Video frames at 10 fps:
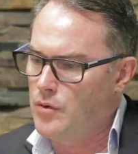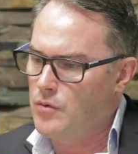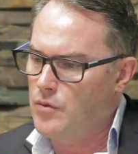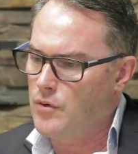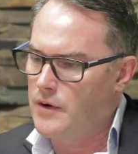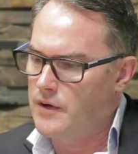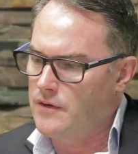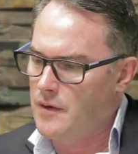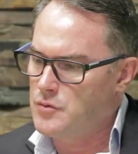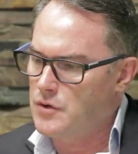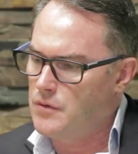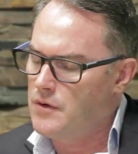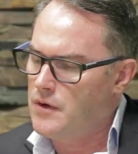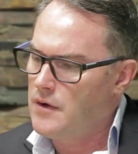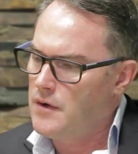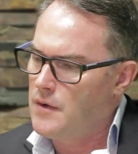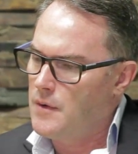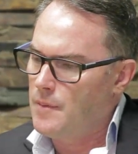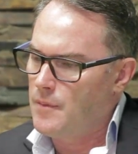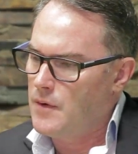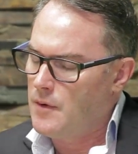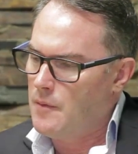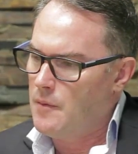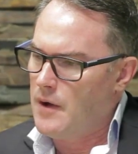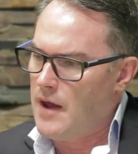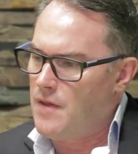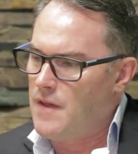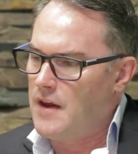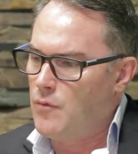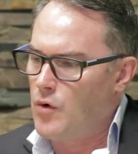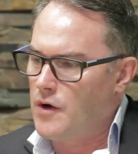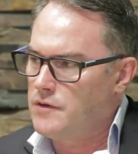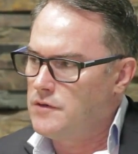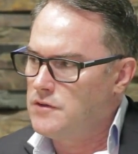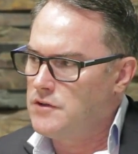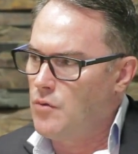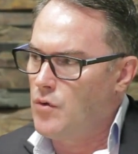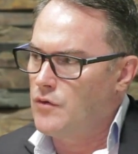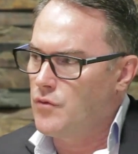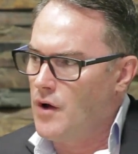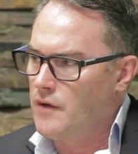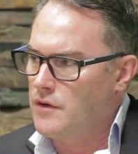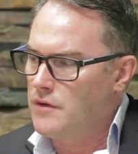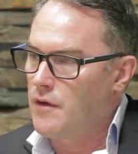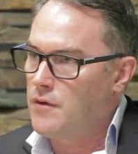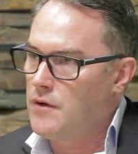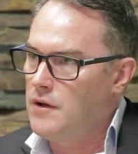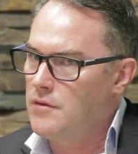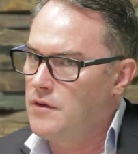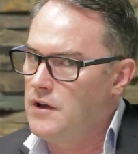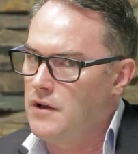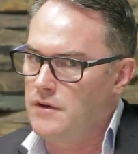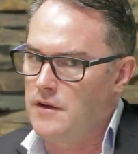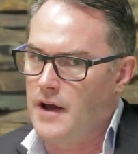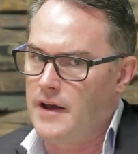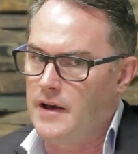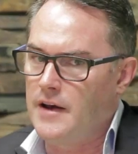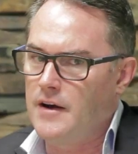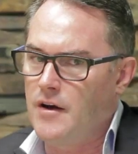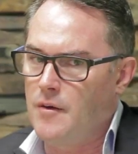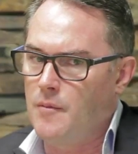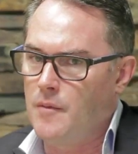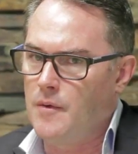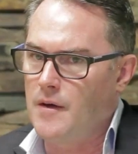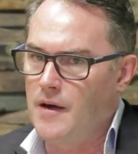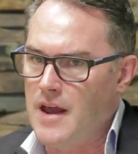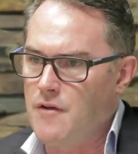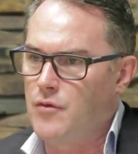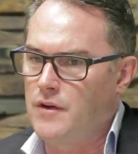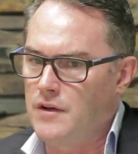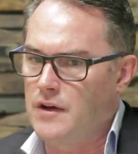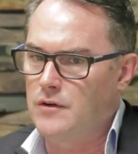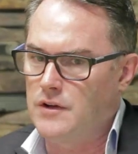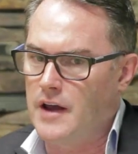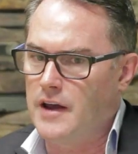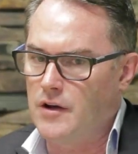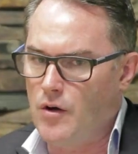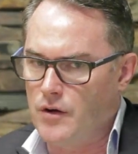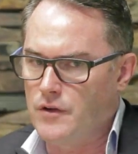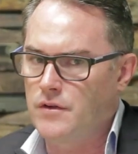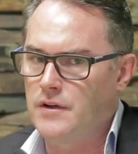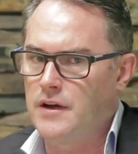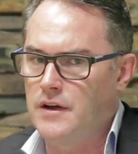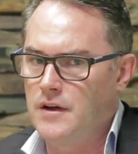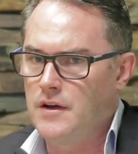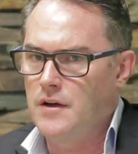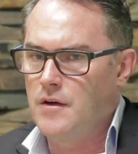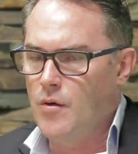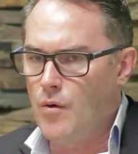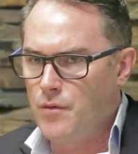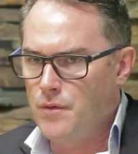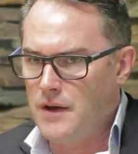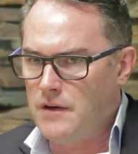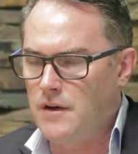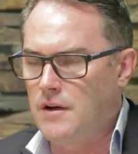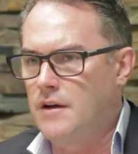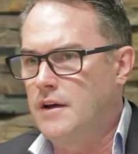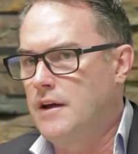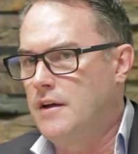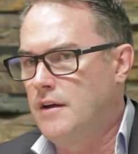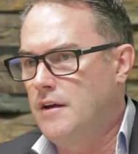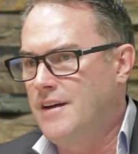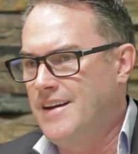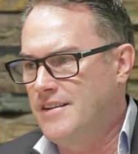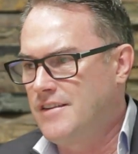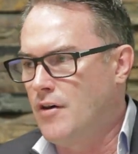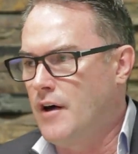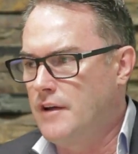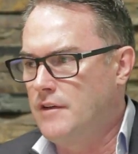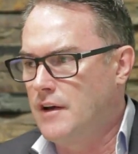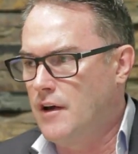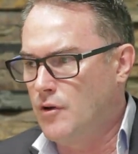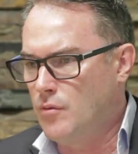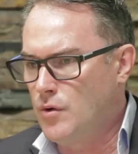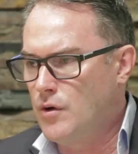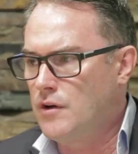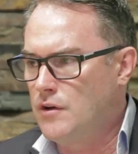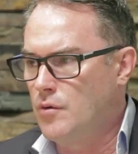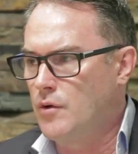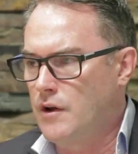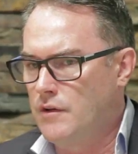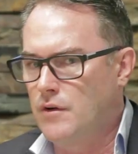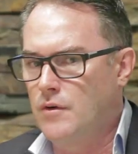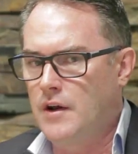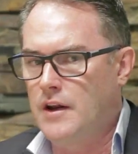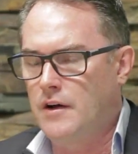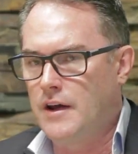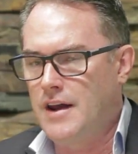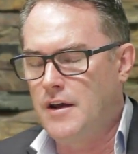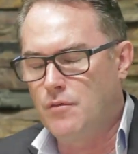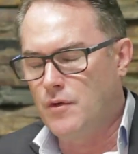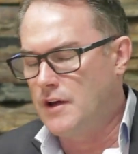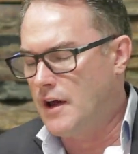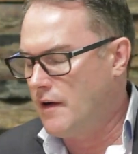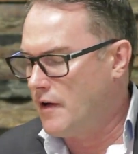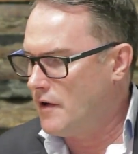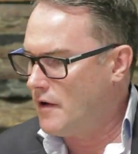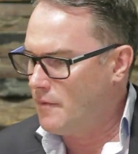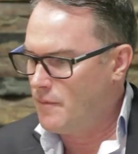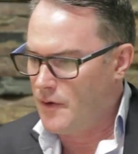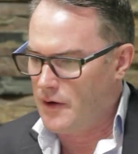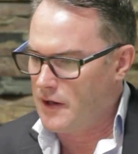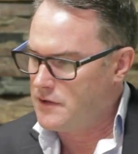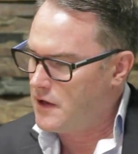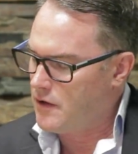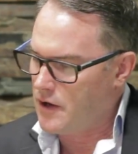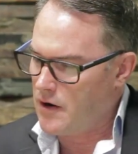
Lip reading: good or exceptional. And then what? So what drives you? So 33 years later, I'm every single day, honestly, authentically excited to go to work and do what I do. And every day I get to go into